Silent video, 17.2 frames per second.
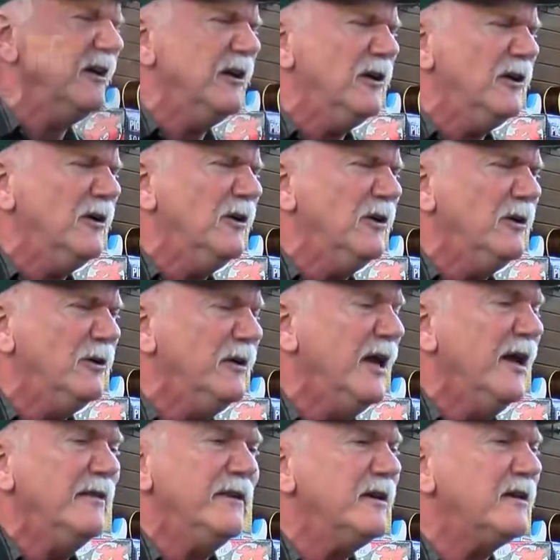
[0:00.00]
load
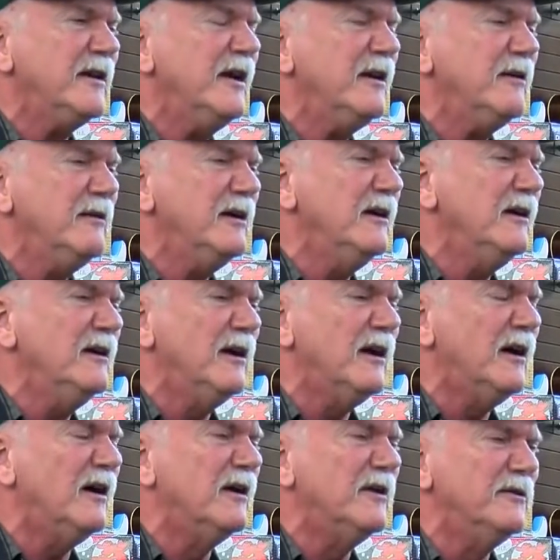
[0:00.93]
they carry
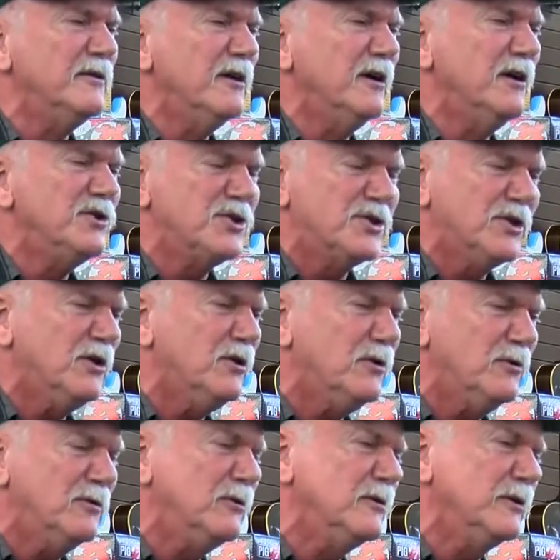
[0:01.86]
on their
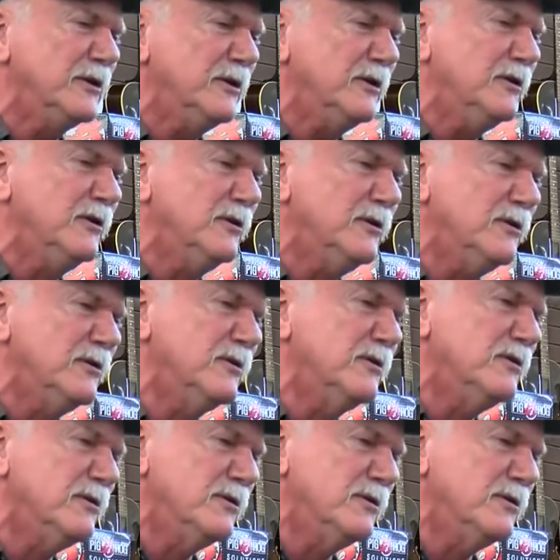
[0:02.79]
shoulders.